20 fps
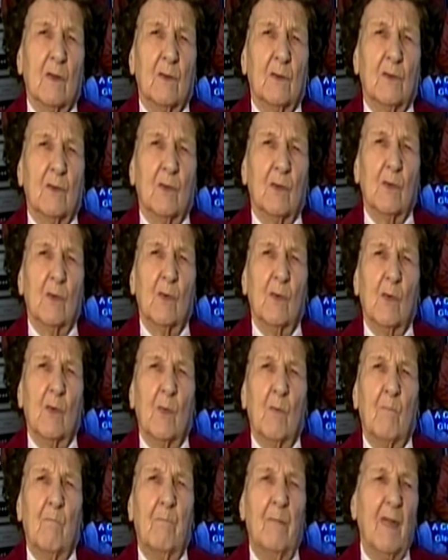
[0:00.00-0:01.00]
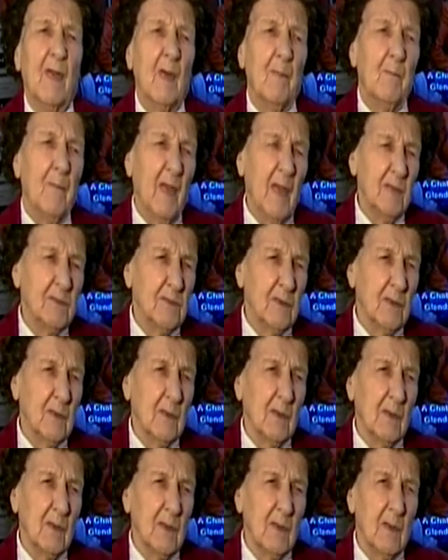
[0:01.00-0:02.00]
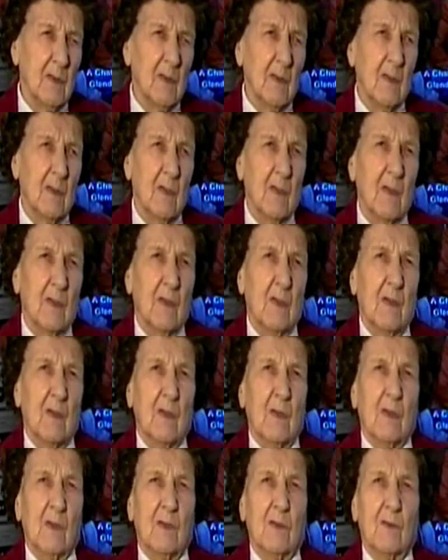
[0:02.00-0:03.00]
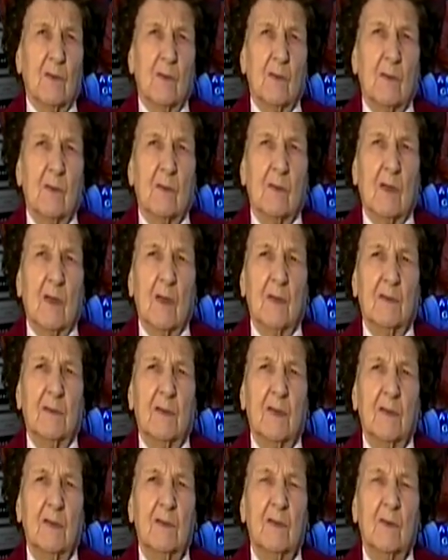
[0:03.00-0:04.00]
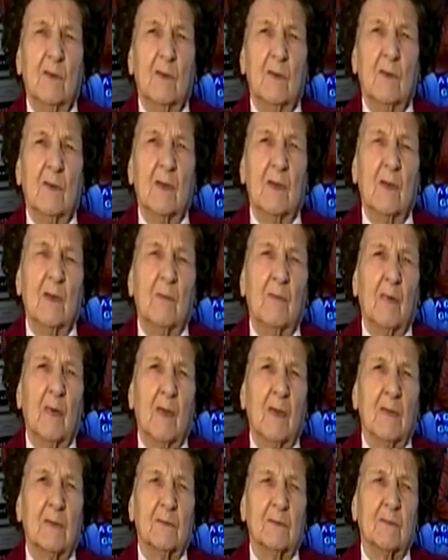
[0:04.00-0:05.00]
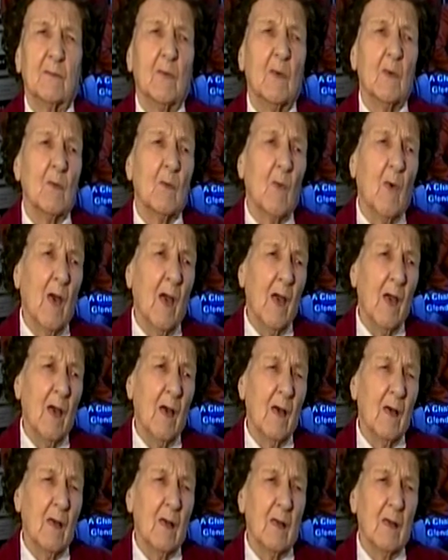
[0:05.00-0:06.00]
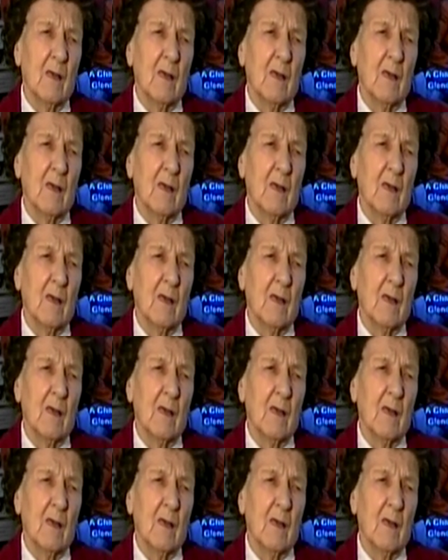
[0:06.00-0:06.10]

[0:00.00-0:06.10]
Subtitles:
to bear patiently, to continue in a place for a while,